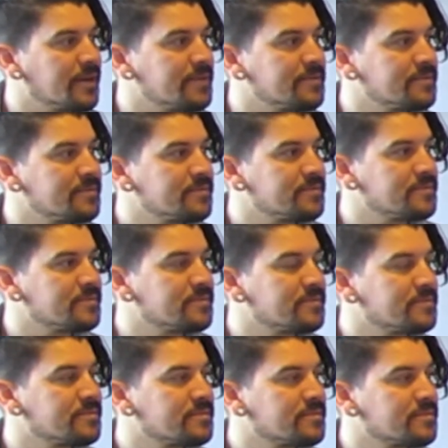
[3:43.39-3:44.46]

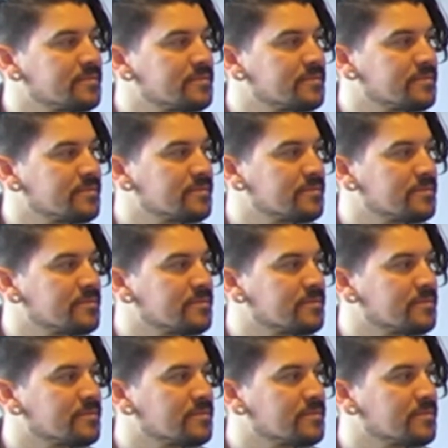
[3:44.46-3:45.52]

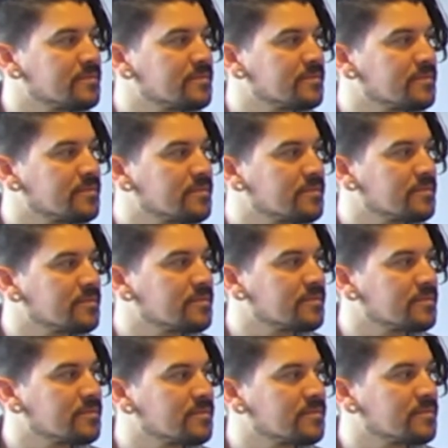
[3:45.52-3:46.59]

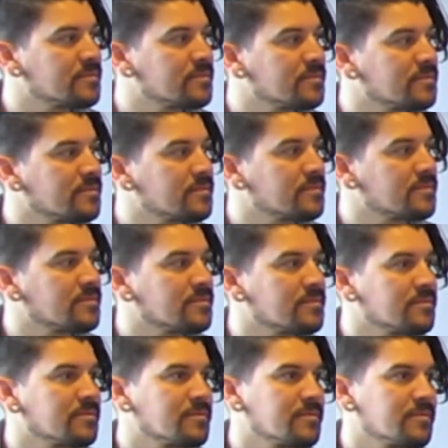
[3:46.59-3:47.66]

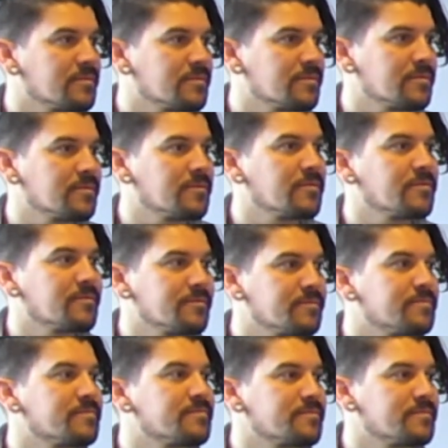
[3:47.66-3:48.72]

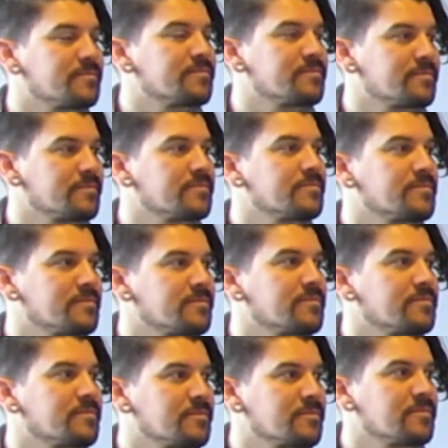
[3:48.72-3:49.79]

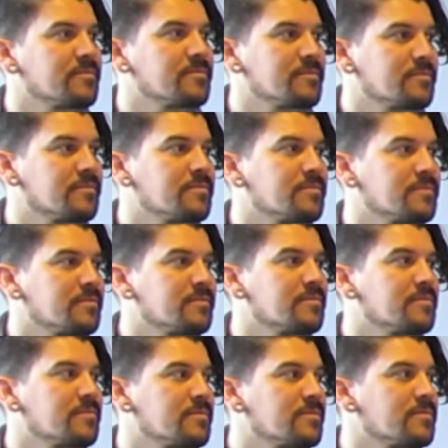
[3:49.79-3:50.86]

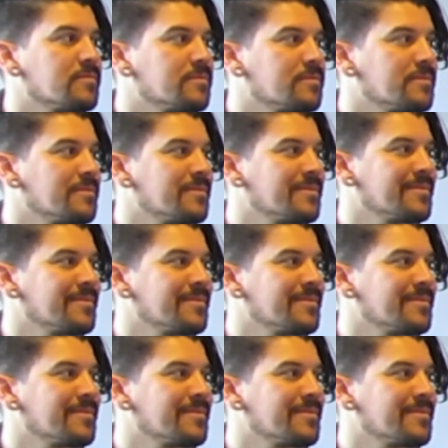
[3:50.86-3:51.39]
No words are spoken by the person on screen.